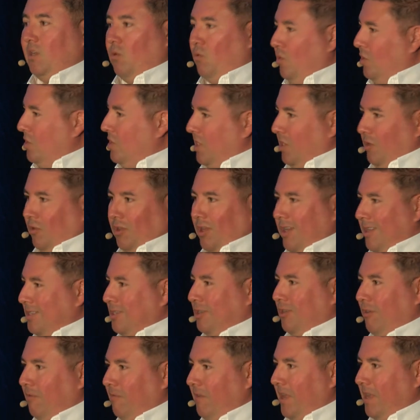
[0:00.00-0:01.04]
we're still not
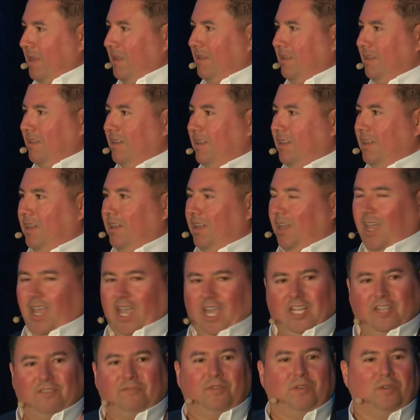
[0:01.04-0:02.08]
serving, and
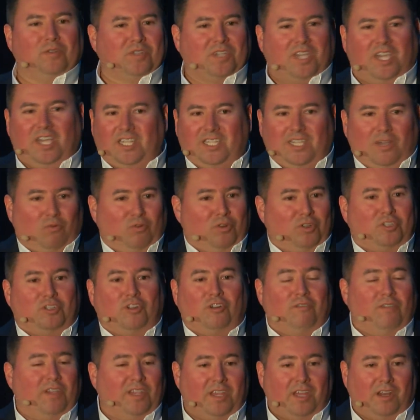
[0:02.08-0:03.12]
it's for those kids that we're
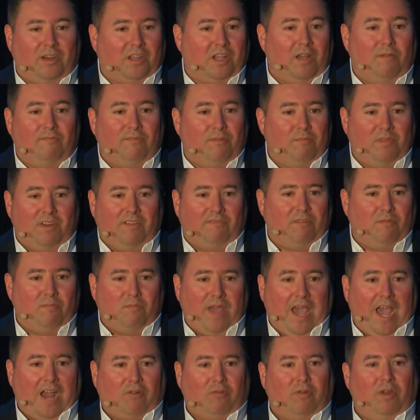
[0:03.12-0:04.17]
serving that have come from different
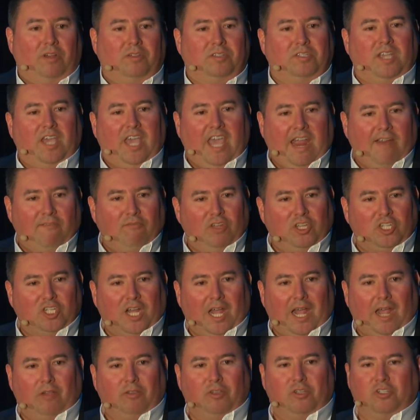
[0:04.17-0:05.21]
backgrounds. Every
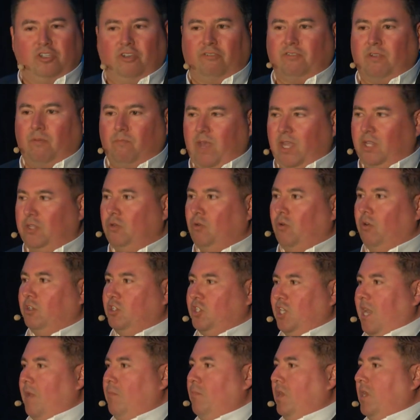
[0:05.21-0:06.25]
child deserves a mentor and
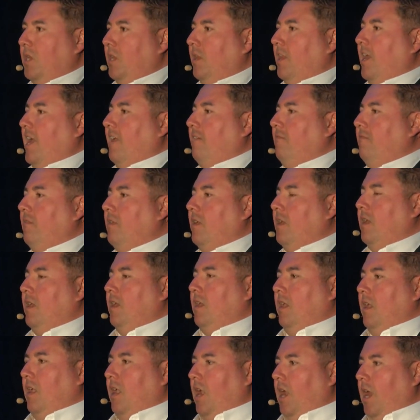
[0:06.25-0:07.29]
champion in life,
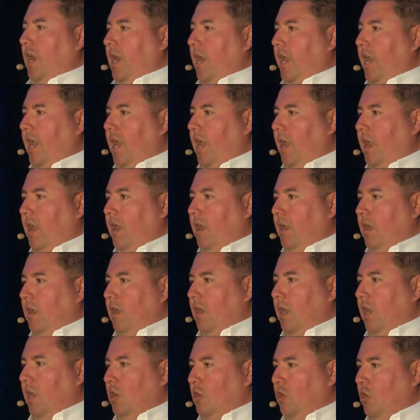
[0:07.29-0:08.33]
and I
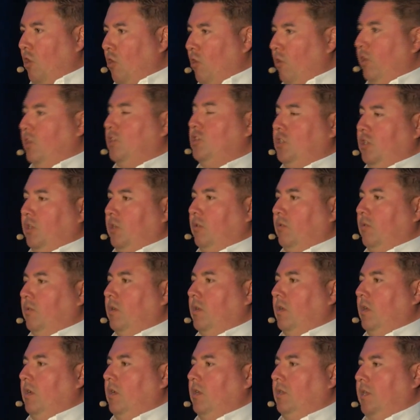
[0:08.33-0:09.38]
encourage you
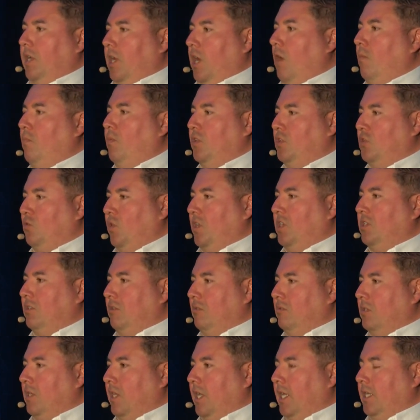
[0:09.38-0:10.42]
to help us reach
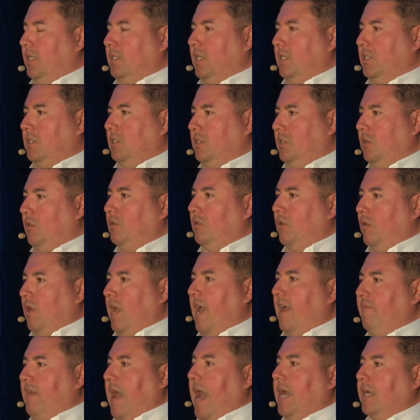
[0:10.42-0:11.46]
those kids that still don't
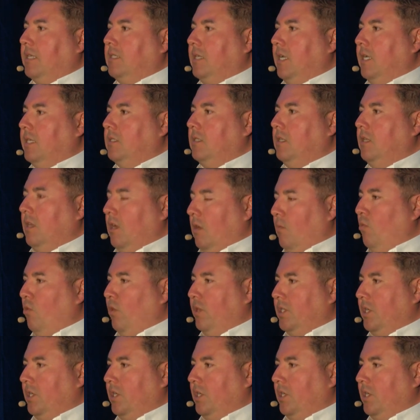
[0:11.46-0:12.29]
have access to their Boys